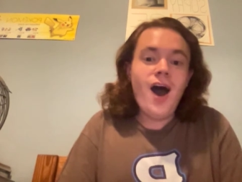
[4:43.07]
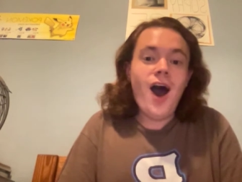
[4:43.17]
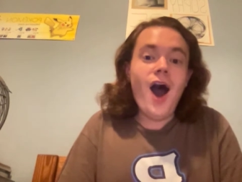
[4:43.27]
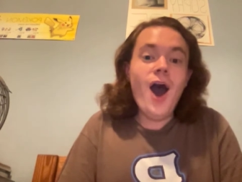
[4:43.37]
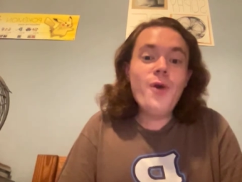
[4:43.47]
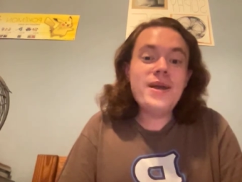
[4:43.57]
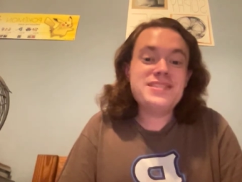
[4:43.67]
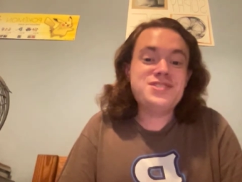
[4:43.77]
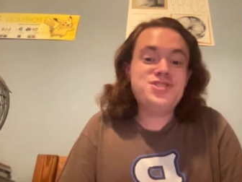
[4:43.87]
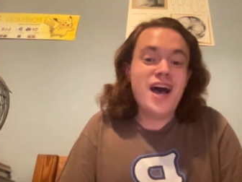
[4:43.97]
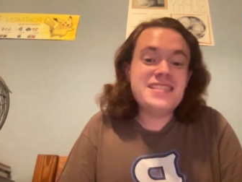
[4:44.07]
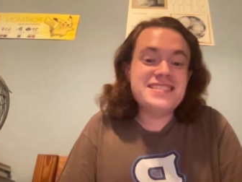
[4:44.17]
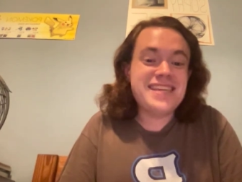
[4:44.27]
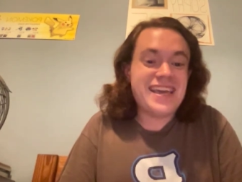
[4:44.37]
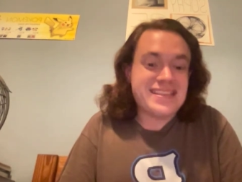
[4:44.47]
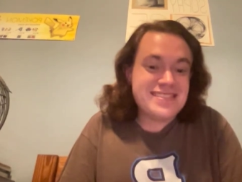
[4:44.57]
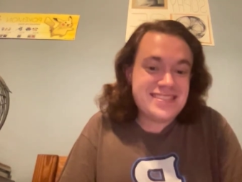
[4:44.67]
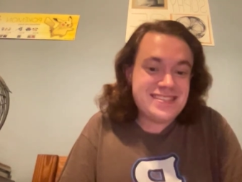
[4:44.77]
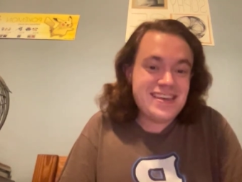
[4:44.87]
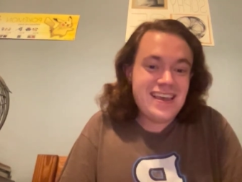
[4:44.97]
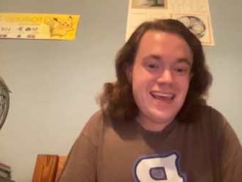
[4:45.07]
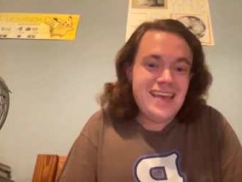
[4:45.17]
Oh, it's Justice!